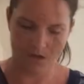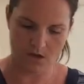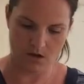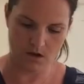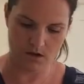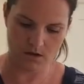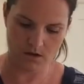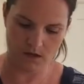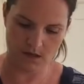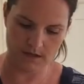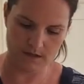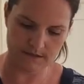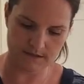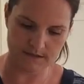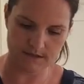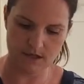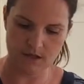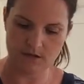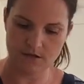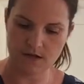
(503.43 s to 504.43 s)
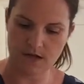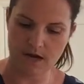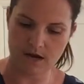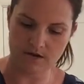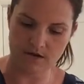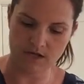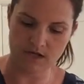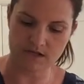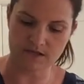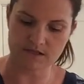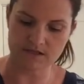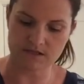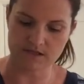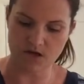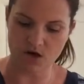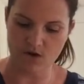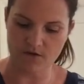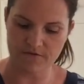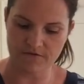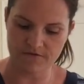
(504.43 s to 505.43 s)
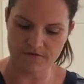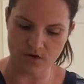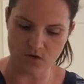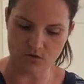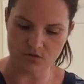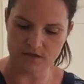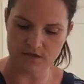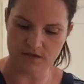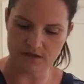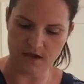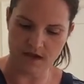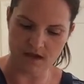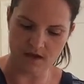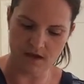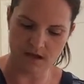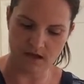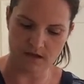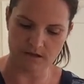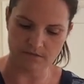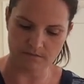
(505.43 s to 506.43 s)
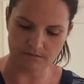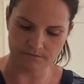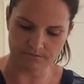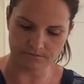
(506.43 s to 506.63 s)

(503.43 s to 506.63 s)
Okay, so now you need to start folding that in.